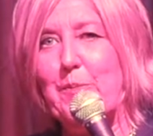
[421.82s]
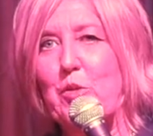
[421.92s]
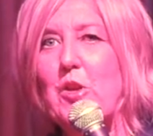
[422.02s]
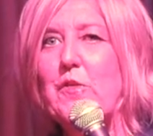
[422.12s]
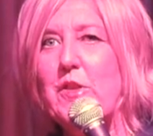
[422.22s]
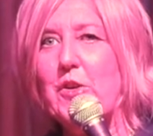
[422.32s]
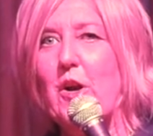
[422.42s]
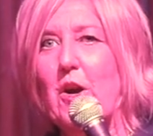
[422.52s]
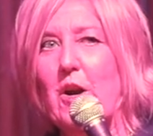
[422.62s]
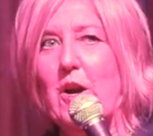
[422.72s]
pull over their
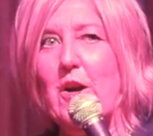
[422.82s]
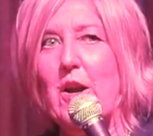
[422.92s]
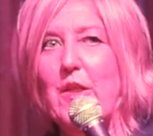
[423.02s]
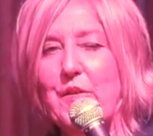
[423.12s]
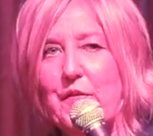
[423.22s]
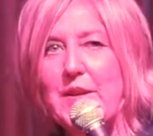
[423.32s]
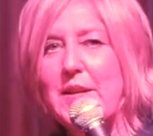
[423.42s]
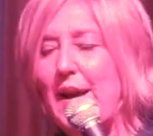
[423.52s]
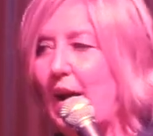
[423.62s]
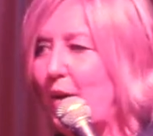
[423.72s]
car on the
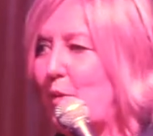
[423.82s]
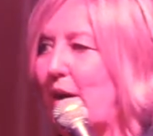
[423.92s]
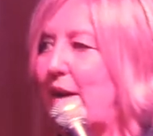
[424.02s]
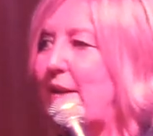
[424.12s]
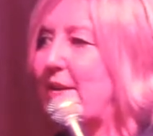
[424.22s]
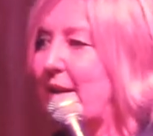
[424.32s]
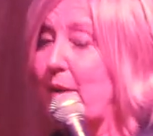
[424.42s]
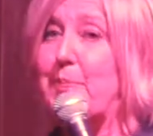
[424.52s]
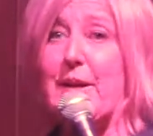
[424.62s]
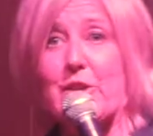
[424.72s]
fucking highway to
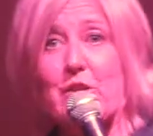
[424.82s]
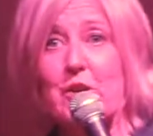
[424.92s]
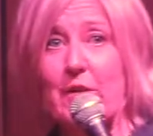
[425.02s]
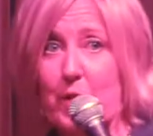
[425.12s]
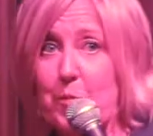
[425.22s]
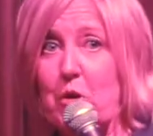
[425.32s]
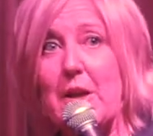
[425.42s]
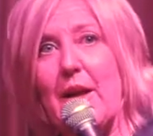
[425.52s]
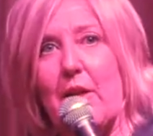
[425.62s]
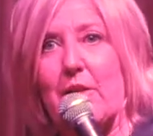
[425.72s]
take a picture of the
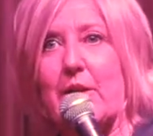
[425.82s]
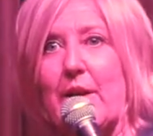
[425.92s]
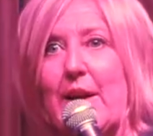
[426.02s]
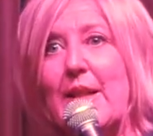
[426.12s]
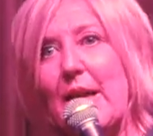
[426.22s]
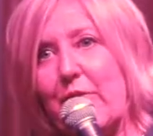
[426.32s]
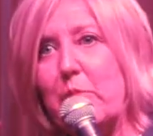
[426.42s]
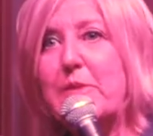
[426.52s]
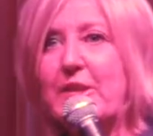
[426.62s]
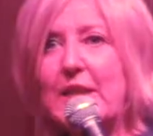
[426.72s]
bull elk, like
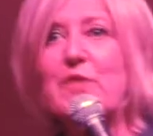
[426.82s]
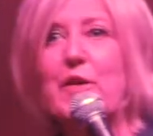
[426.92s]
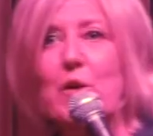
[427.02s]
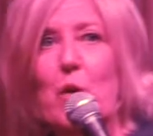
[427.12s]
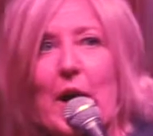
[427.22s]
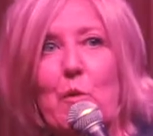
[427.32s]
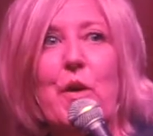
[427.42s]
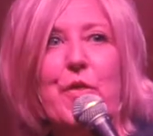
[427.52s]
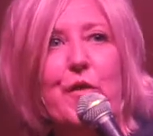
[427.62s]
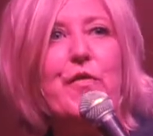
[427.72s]
from six feet away
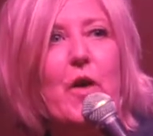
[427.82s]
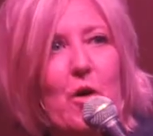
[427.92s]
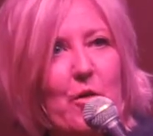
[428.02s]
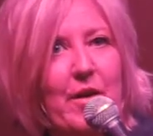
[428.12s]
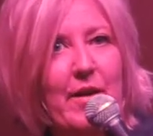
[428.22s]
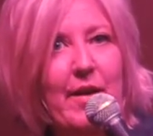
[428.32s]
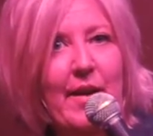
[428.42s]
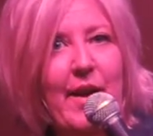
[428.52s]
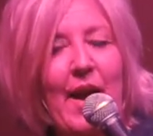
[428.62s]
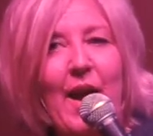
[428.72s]
with their phone.
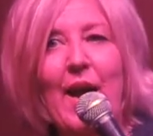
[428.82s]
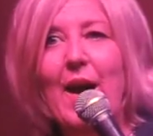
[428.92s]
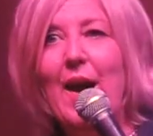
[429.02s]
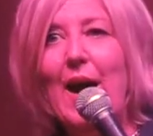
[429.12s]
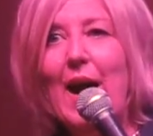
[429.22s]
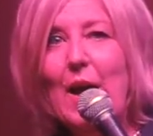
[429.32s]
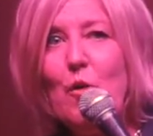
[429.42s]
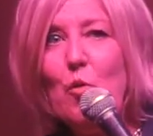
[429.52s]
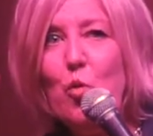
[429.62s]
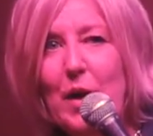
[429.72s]

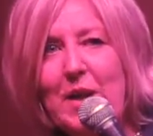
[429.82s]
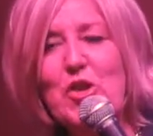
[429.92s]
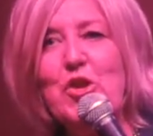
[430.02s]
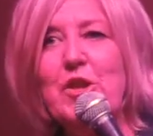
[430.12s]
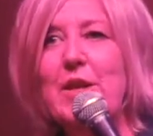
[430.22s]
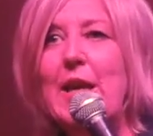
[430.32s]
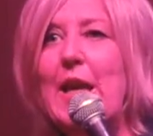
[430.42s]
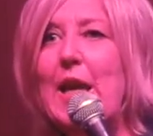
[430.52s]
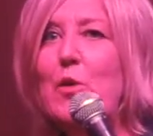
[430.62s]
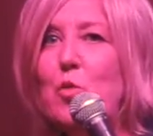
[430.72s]
I wish
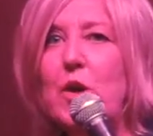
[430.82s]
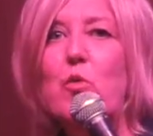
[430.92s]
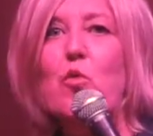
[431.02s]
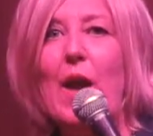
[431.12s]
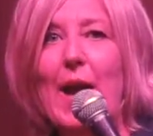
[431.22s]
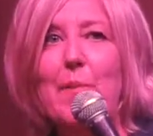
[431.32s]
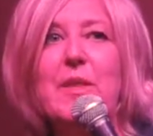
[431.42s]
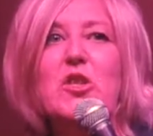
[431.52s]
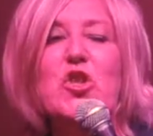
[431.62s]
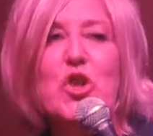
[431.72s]
he would ram
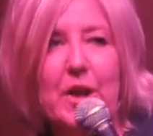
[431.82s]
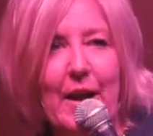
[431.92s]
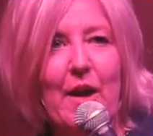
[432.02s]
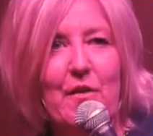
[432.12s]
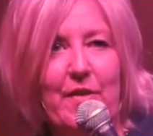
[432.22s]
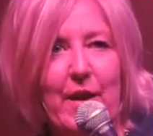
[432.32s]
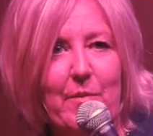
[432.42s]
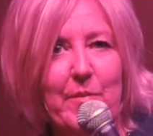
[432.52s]
the shit out of them.